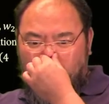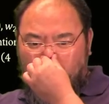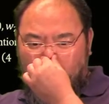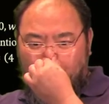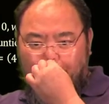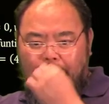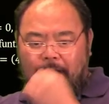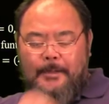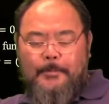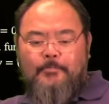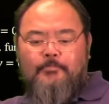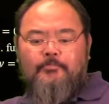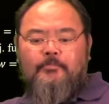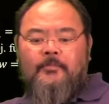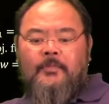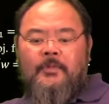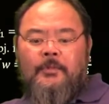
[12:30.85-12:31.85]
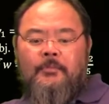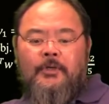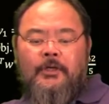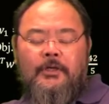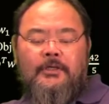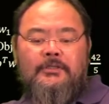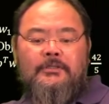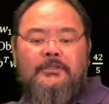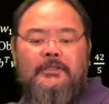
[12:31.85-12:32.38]
Okay,
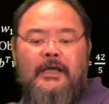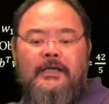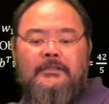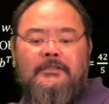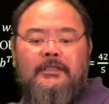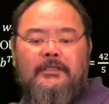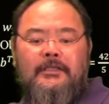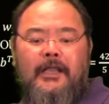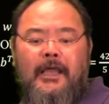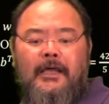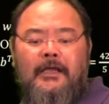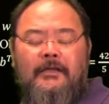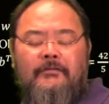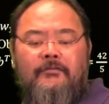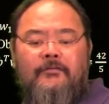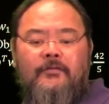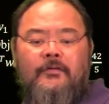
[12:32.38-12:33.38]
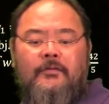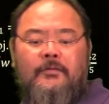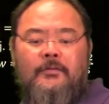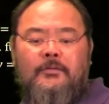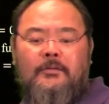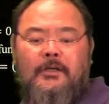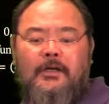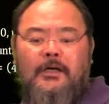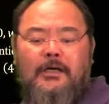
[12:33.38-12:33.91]
because that's a negative
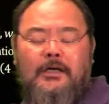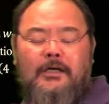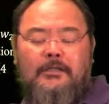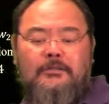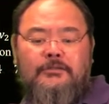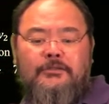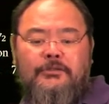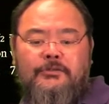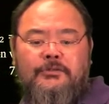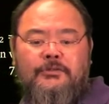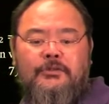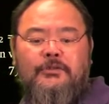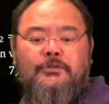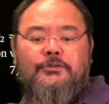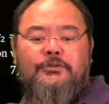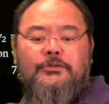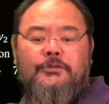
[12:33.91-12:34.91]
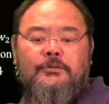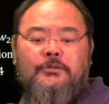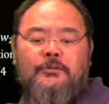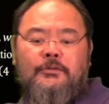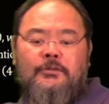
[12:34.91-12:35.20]
due solution.